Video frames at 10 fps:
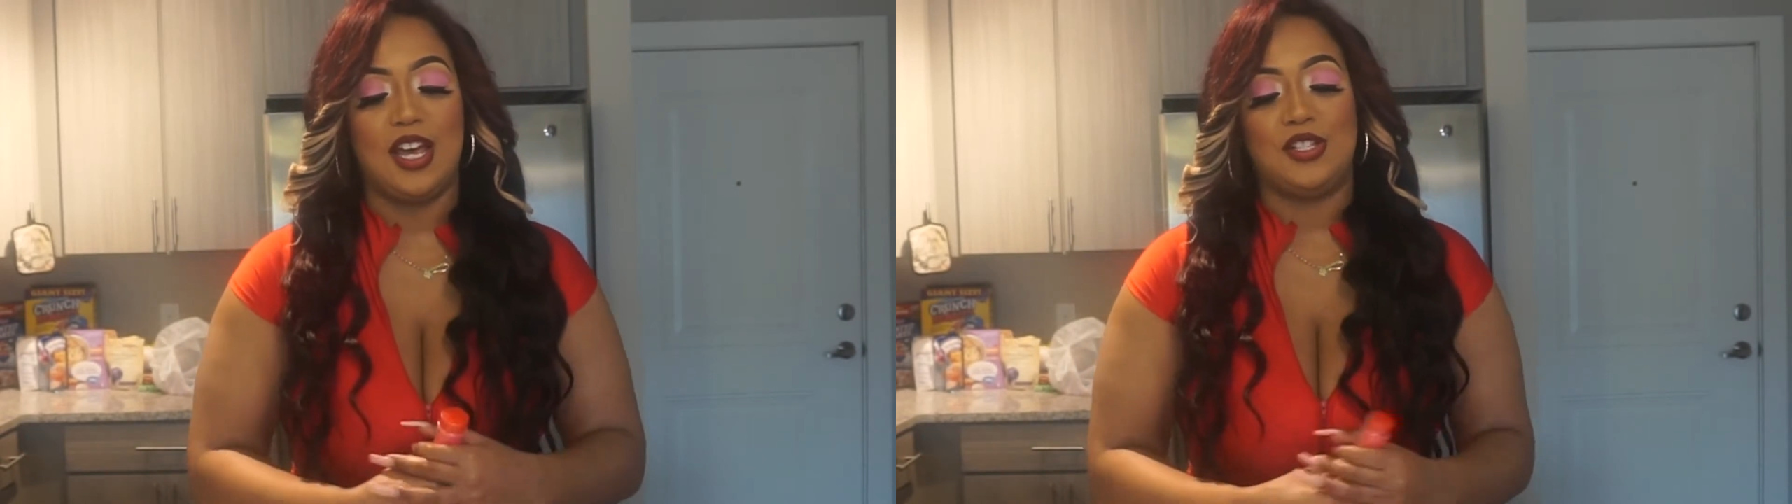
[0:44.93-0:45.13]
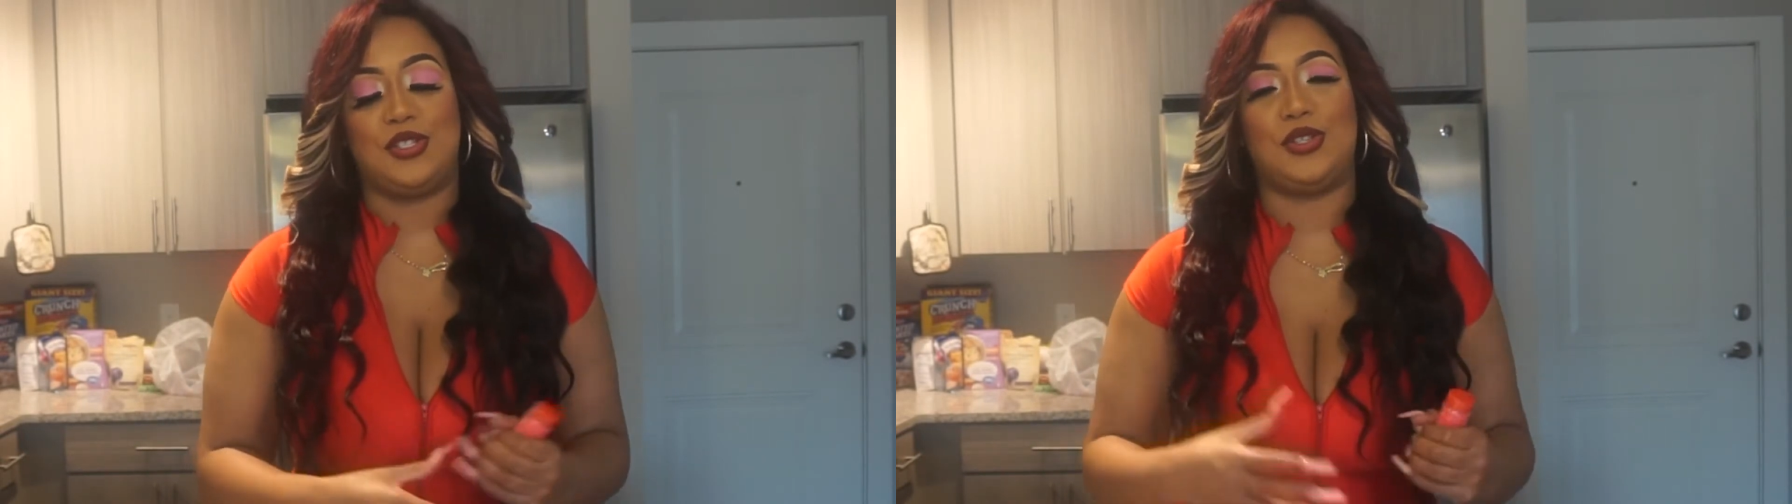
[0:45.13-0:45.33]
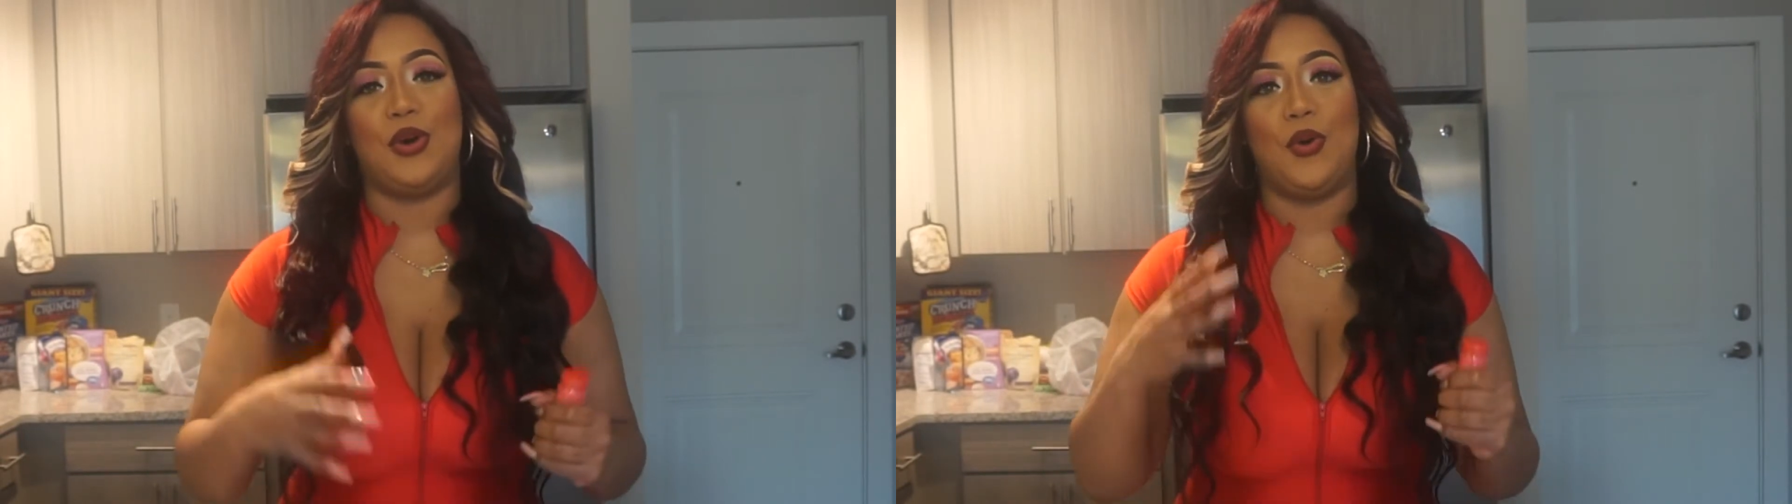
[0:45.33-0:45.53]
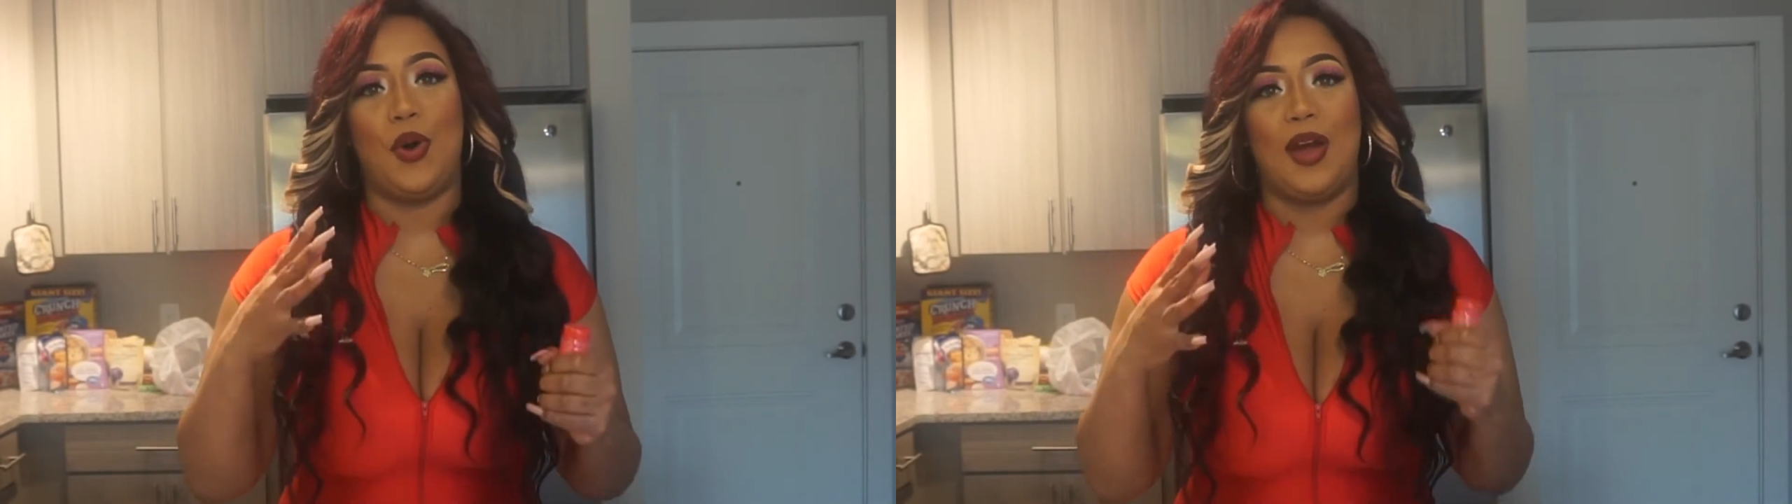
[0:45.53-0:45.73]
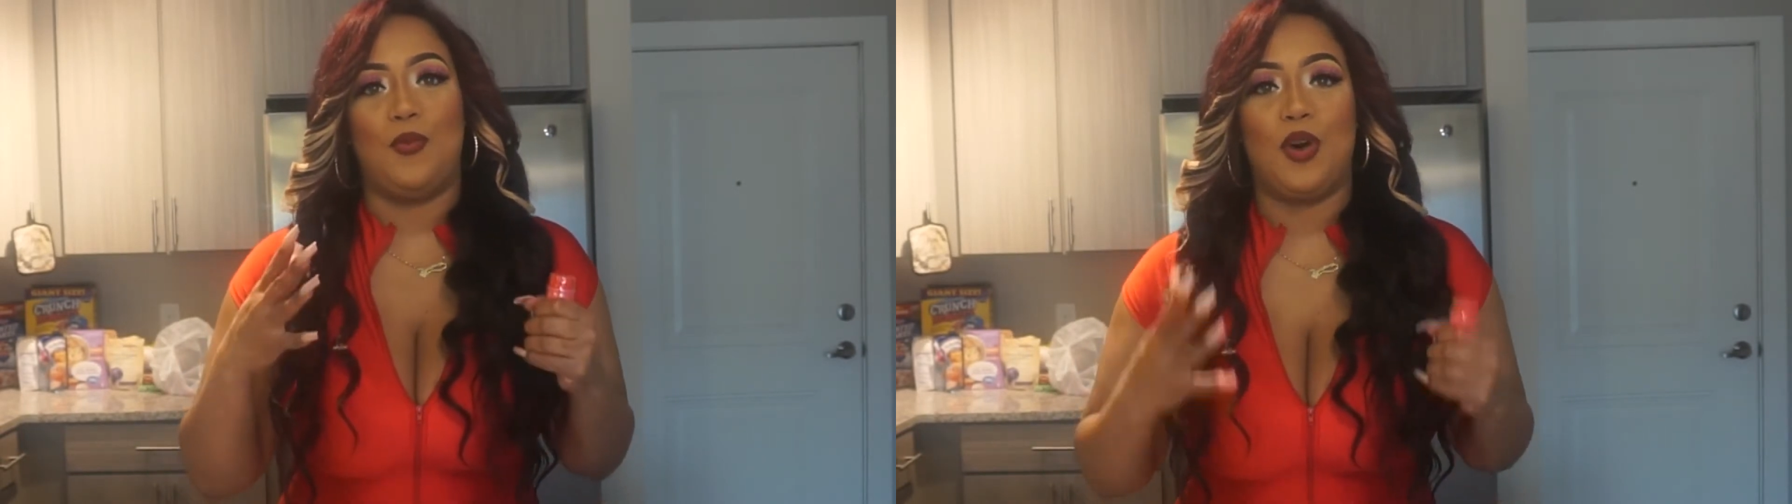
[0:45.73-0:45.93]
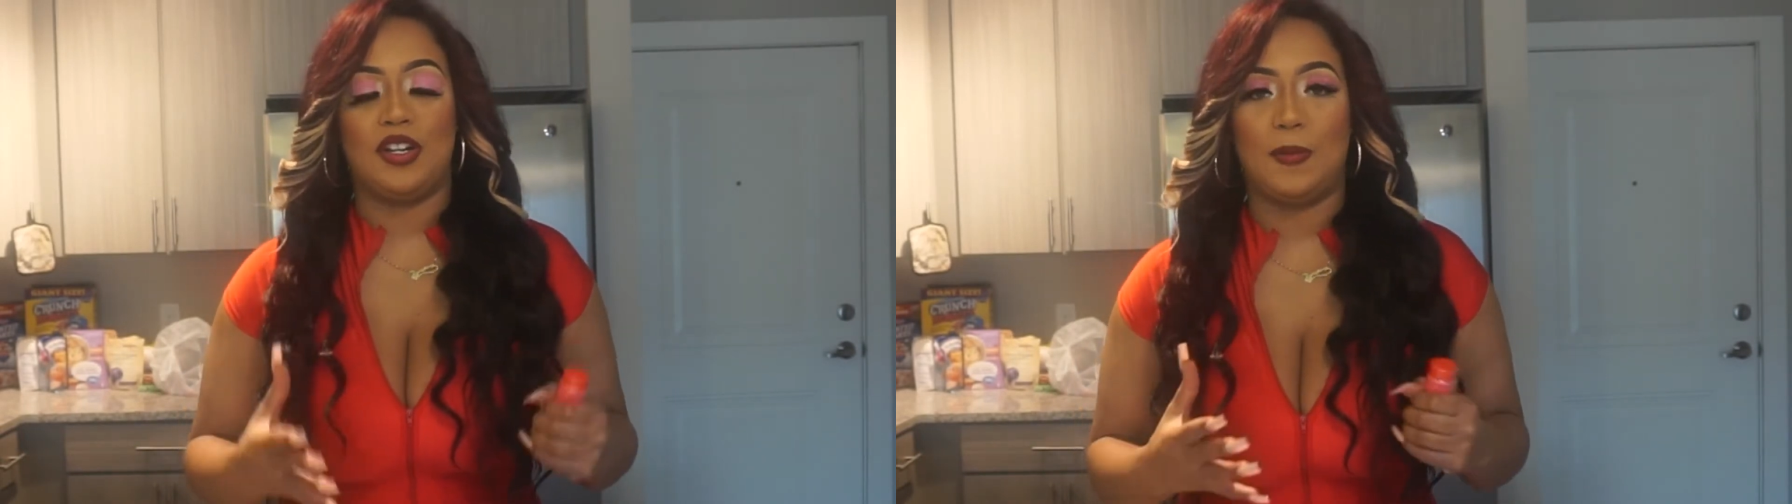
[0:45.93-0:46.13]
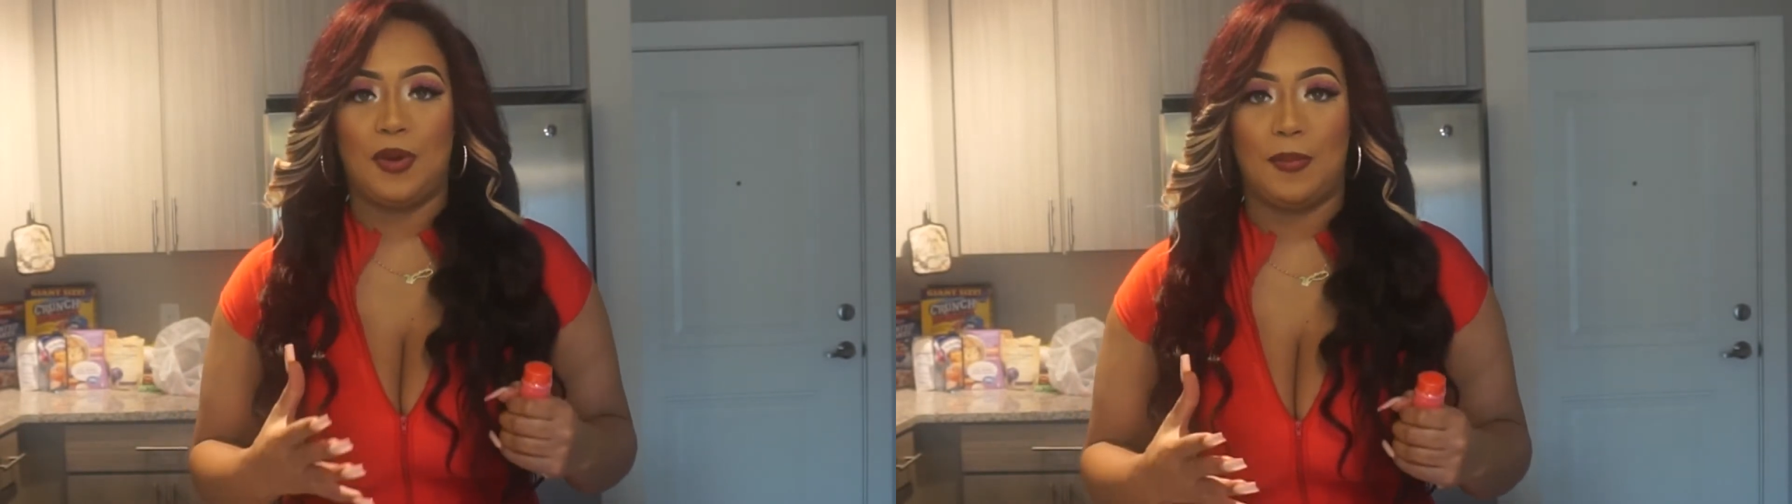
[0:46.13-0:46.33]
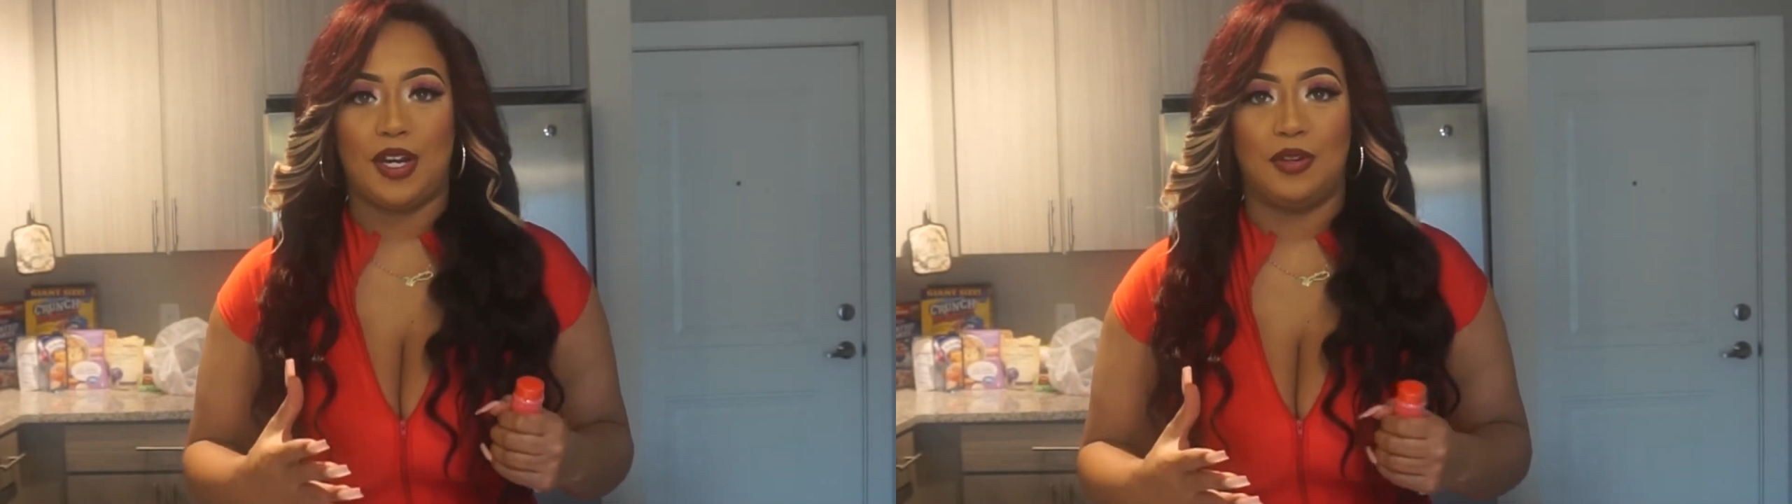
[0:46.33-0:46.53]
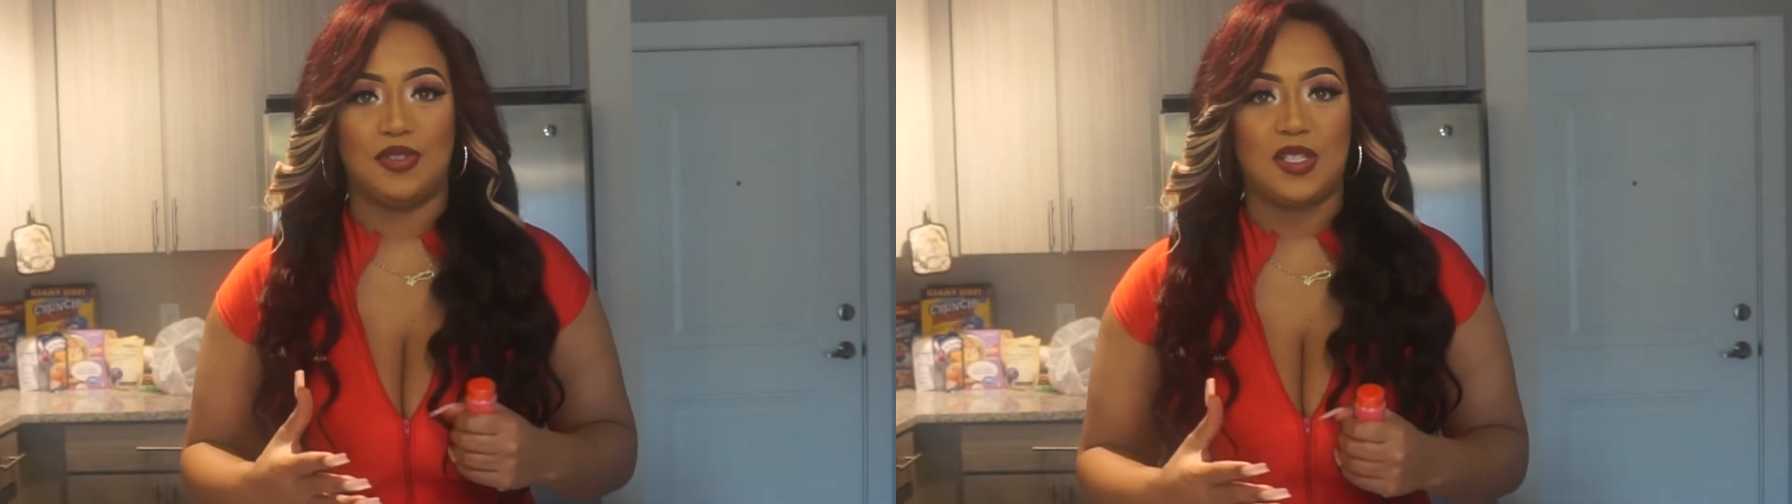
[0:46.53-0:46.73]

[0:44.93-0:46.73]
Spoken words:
So I wanted to put my own